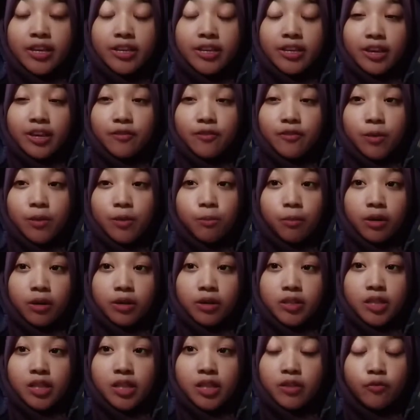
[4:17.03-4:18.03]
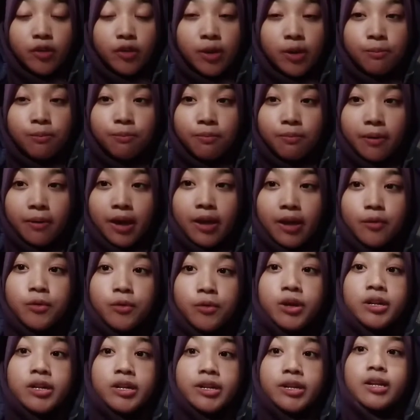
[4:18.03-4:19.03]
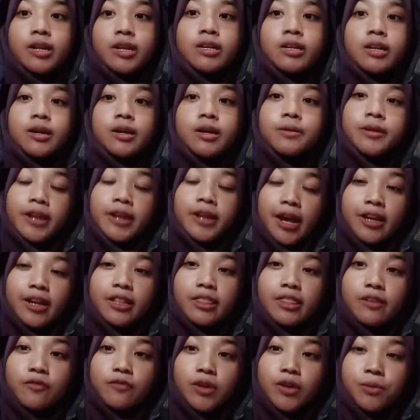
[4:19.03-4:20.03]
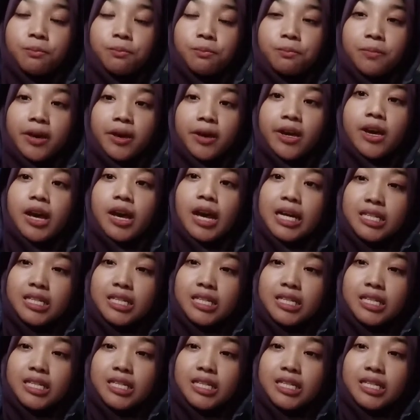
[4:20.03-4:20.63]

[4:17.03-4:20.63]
giving positive impact rather than a negative impact,